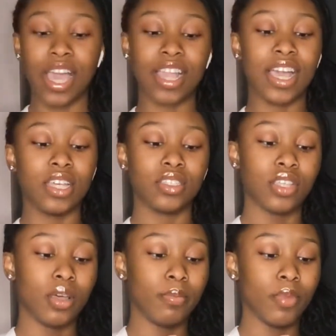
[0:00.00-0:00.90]
I got
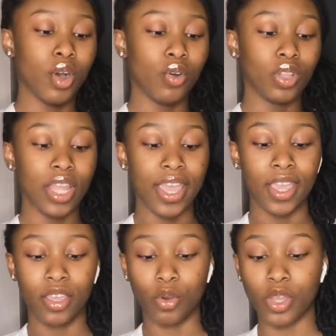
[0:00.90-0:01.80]
some
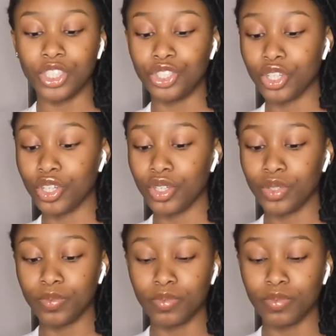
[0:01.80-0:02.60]
Olay Oyster,